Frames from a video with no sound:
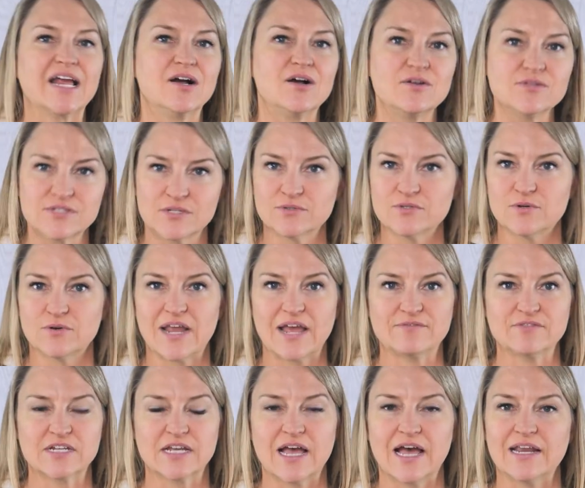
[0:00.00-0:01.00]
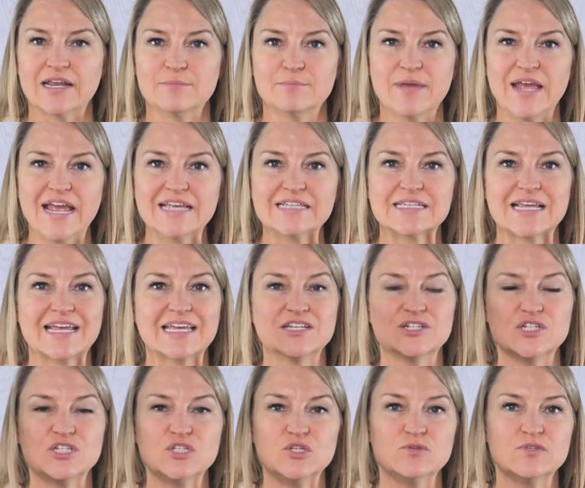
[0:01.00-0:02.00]
I also don't have to cut and paste. I
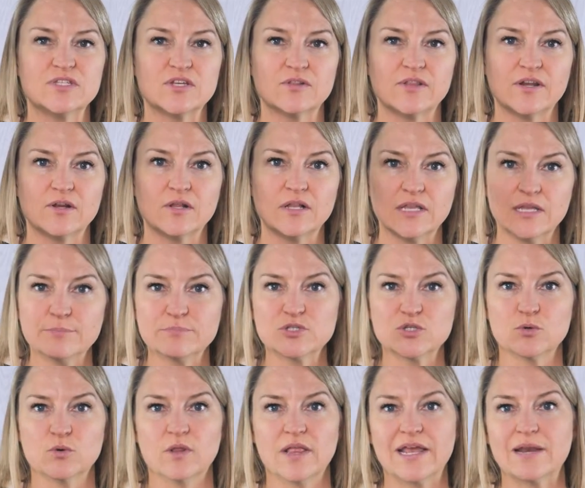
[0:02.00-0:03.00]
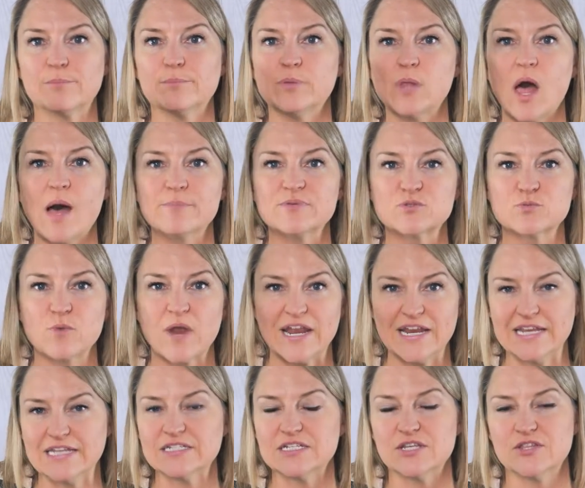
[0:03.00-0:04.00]
can just use their little clip tool and it plops
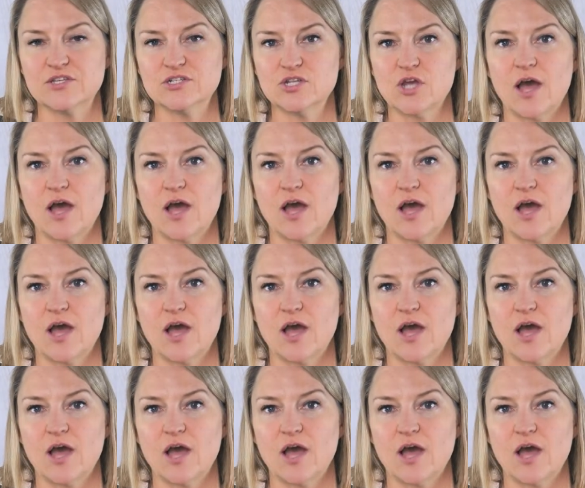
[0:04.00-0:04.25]
right into the